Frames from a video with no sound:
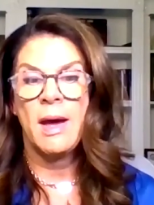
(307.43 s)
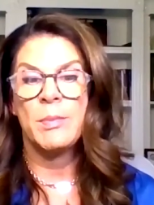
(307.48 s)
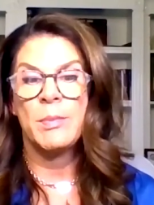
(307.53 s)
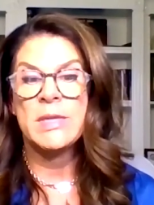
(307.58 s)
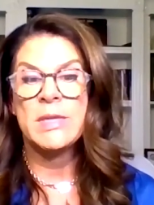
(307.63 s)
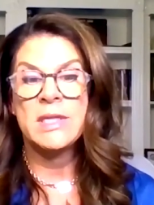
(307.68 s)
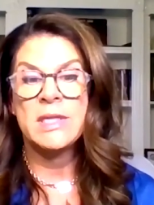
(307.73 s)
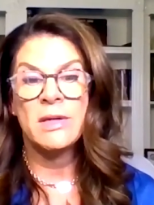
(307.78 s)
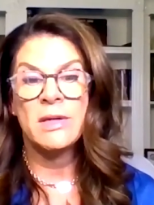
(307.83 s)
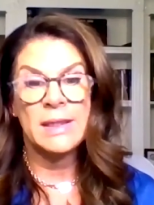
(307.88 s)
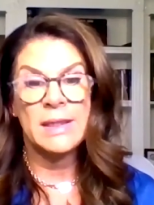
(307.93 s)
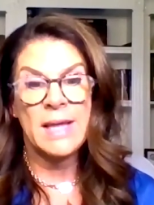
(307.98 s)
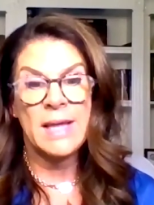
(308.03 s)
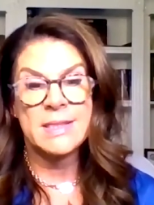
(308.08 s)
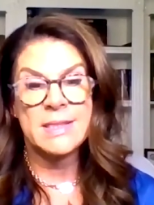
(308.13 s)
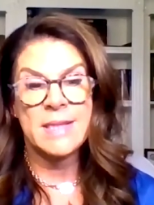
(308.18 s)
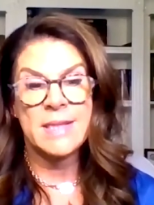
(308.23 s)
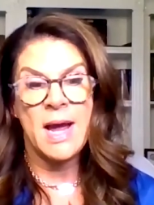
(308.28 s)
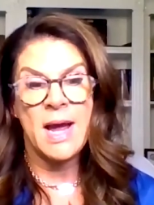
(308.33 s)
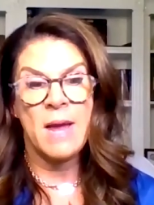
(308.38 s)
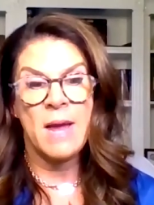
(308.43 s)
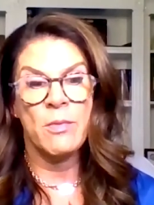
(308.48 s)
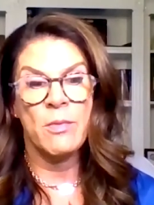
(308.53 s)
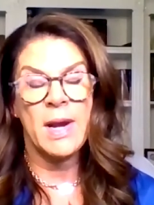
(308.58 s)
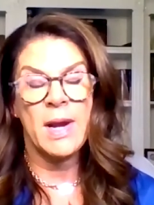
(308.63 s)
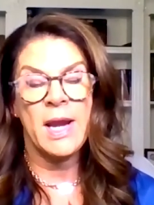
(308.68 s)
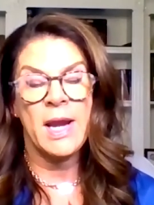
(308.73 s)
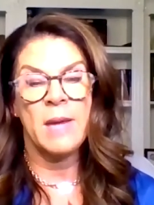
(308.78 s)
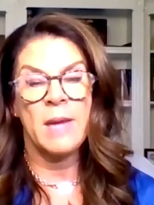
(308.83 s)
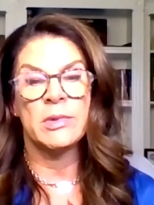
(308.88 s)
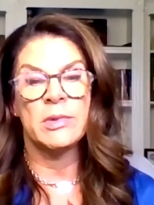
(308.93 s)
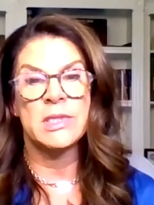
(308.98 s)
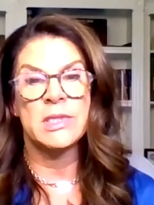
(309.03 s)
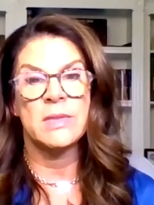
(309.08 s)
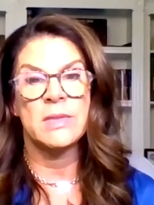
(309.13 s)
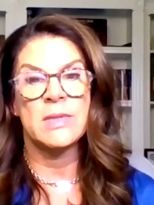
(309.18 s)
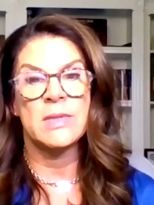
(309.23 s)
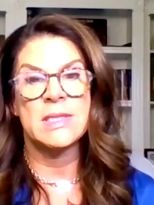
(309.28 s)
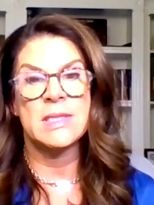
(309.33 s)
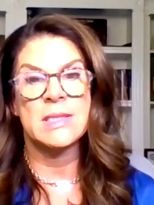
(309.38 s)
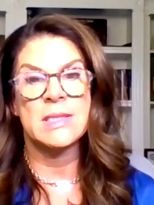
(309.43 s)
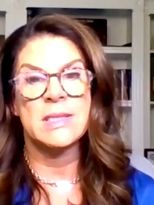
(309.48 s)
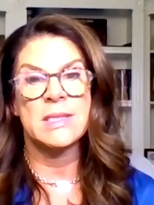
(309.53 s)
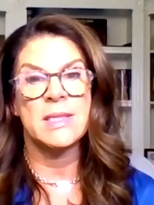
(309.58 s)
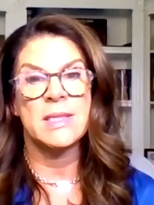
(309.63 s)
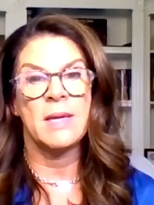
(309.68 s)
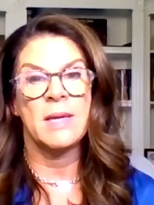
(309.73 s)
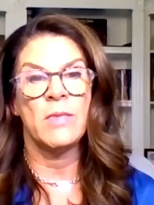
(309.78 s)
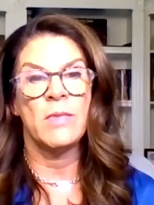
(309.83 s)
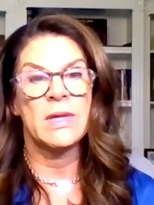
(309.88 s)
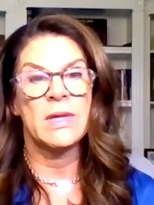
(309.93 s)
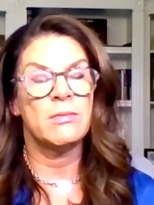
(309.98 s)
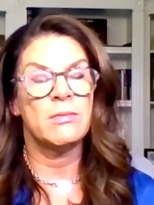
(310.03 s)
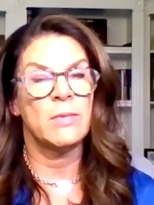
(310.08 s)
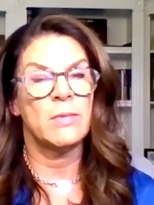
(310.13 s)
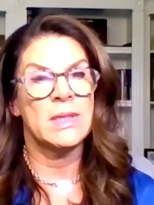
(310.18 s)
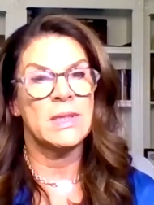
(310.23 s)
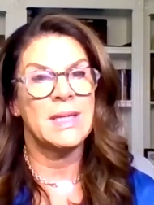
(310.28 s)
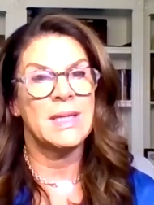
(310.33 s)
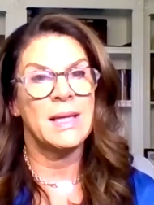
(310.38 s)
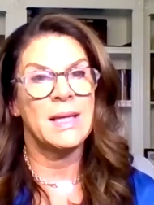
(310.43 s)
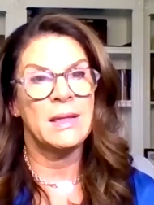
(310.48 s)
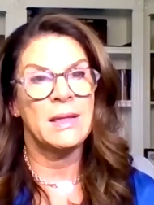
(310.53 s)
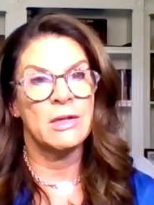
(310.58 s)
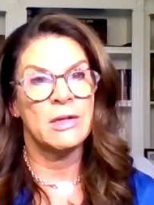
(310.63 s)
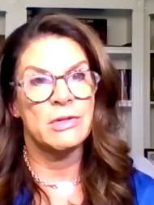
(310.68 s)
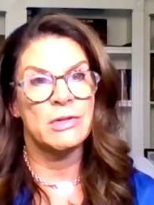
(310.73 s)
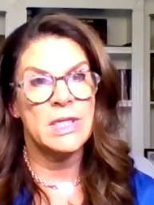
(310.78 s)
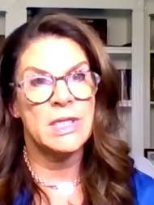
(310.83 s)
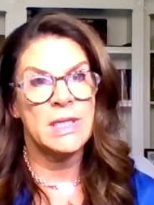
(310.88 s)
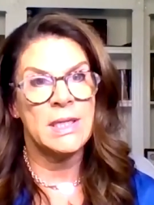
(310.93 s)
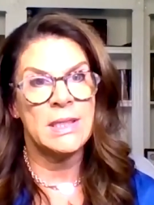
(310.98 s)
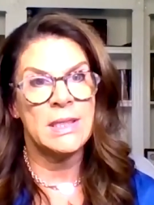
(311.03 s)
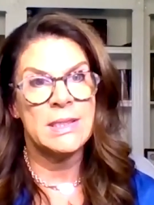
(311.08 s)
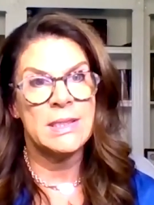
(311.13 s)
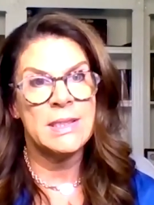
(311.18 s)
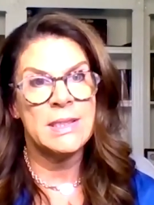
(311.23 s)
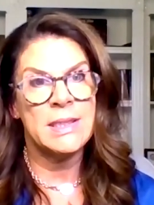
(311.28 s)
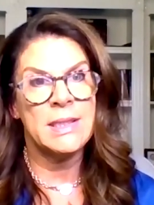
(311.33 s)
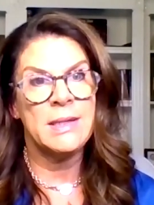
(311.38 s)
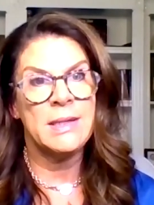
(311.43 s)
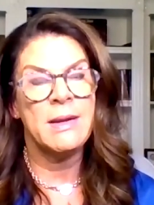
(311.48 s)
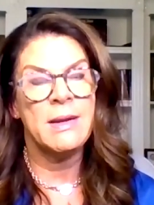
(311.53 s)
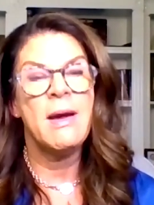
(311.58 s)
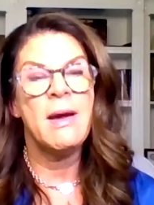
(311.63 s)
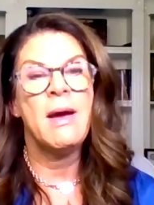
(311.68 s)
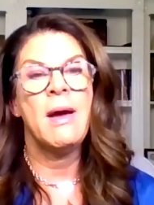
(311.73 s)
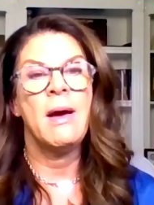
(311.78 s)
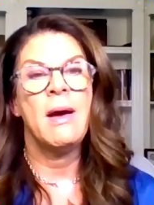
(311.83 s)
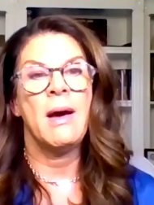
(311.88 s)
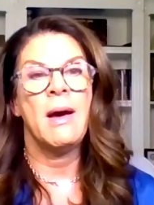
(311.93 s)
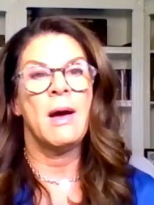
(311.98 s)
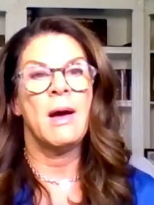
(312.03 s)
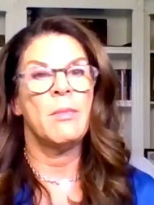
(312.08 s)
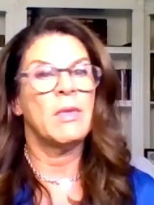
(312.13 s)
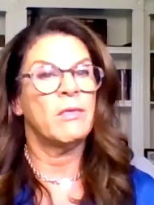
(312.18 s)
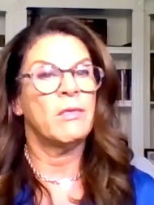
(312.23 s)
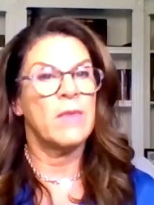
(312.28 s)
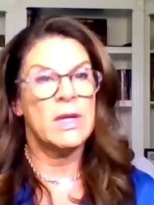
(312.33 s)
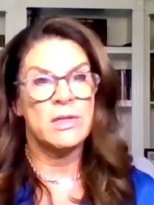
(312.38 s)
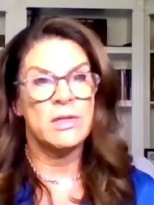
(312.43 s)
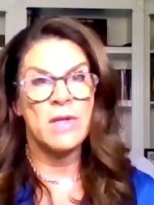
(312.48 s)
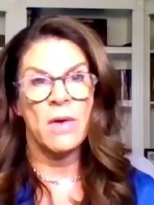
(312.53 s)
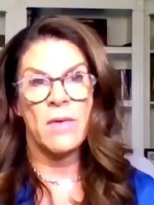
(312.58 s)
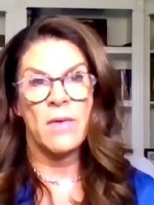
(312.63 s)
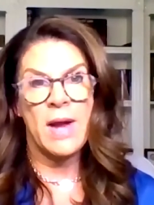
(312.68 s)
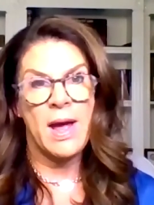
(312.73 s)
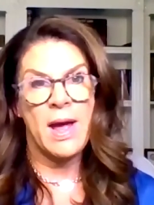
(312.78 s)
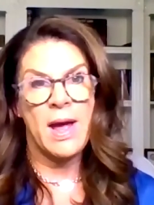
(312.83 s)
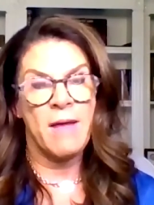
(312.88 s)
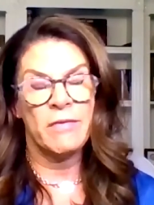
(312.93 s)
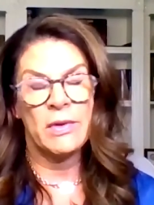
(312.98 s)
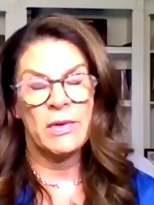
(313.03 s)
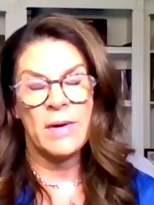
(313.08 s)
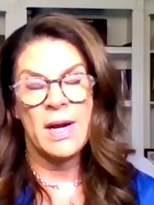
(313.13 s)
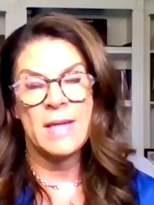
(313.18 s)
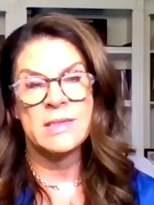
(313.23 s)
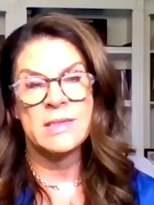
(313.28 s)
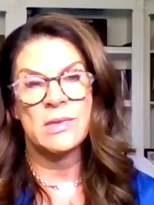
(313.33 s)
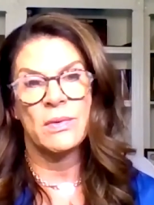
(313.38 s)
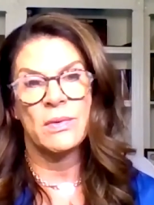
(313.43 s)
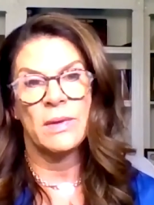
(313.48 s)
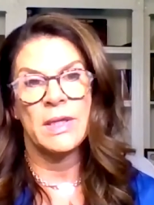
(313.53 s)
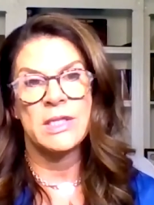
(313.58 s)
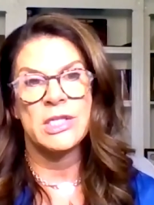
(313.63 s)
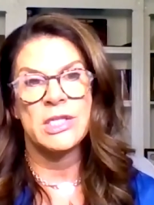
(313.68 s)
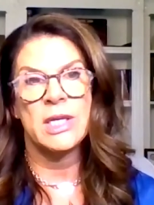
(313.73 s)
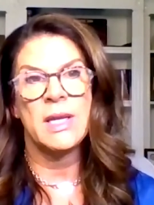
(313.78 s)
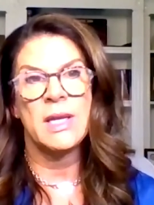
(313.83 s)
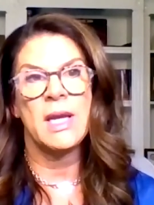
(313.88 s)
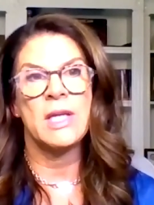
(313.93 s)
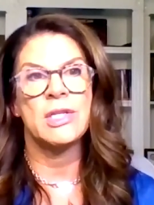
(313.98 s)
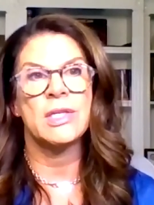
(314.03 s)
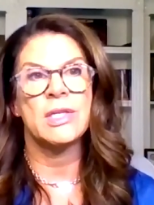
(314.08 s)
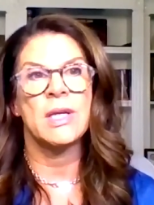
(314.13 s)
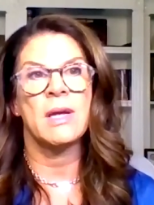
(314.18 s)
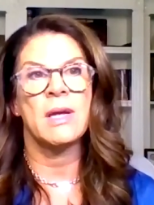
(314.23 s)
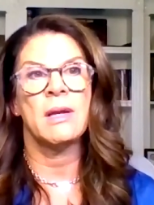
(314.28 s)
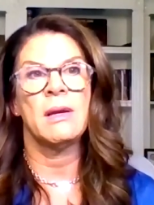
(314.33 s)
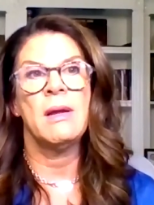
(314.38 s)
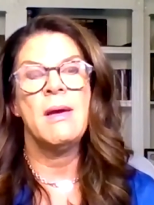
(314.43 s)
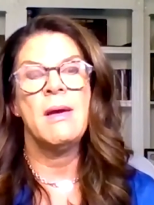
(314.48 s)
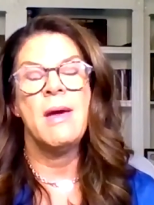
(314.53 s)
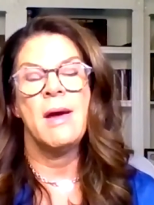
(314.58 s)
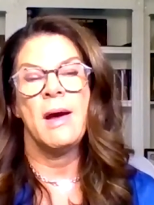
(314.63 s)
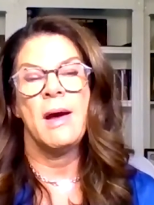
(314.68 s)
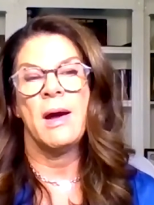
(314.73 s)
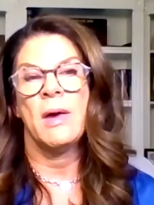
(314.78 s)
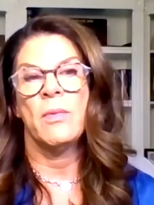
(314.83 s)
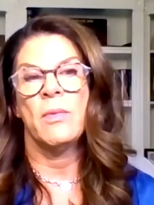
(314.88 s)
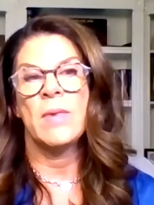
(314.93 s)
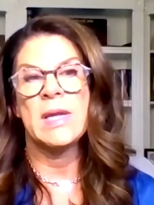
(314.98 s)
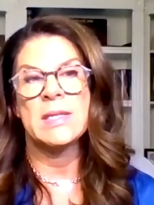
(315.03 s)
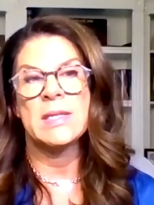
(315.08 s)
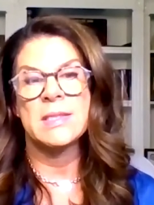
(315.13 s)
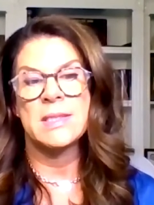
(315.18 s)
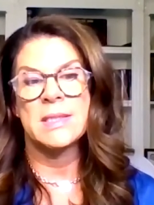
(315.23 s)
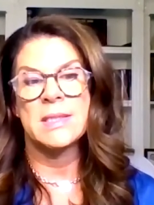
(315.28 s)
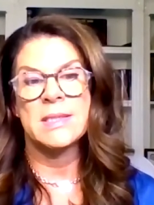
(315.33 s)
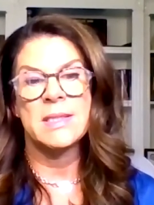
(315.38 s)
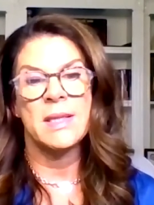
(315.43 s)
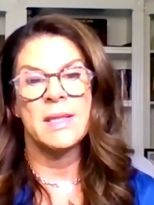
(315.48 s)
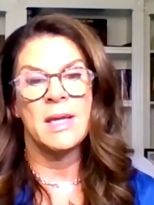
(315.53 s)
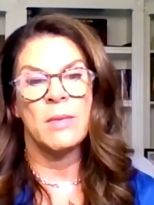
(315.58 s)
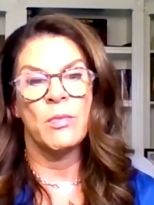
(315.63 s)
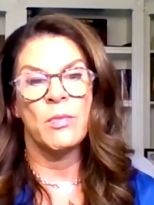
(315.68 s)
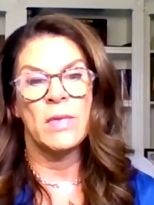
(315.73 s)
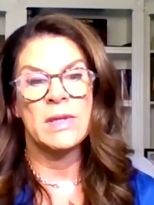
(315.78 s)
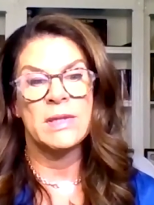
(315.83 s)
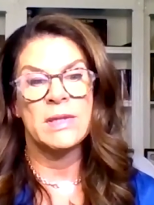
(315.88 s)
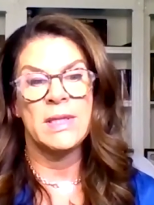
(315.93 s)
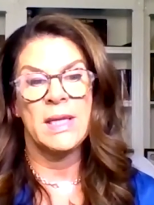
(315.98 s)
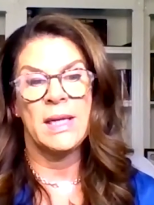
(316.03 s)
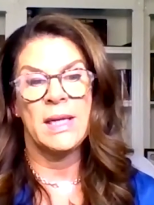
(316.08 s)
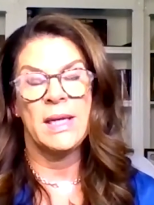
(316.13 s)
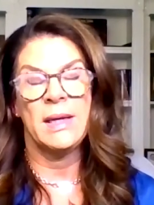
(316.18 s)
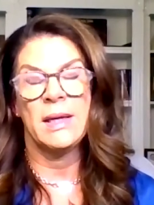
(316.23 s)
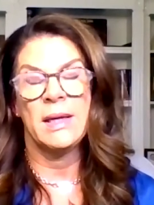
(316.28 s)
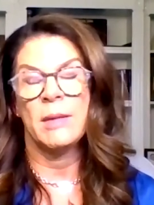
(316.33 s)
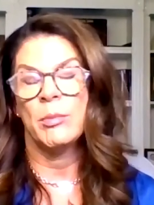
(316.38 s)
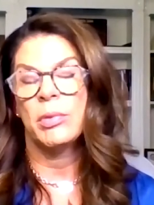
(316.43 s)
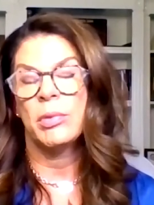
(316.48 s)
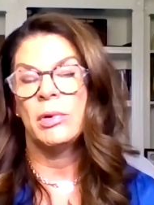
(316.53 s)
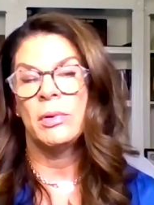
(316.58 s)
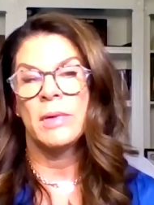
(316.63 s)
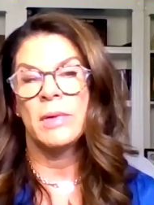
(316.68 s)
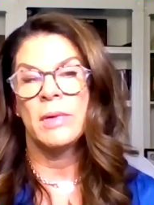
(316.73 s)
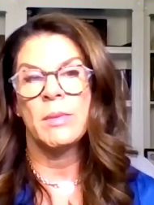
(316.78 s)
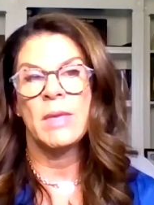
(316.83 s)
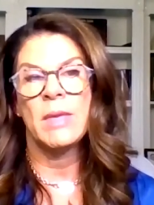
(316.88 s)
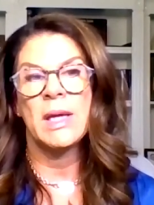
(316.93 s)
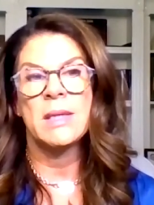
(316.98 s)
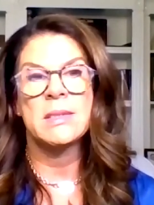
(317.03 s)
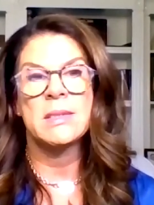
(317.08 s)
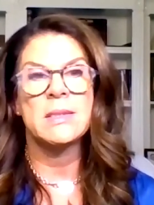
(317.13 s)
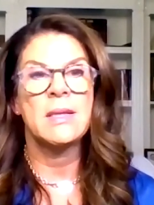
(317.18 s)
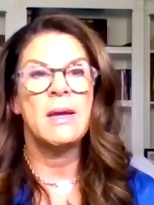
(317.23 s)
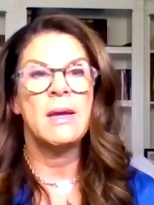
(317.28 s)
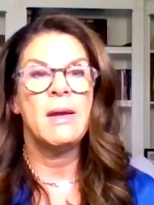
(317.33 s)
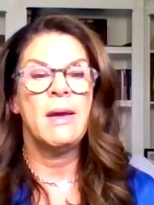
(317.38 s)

But during that time, we're able to assist them with, with getting their GED. Um, if they don't have their high school education, uh, we assist them with getting employment.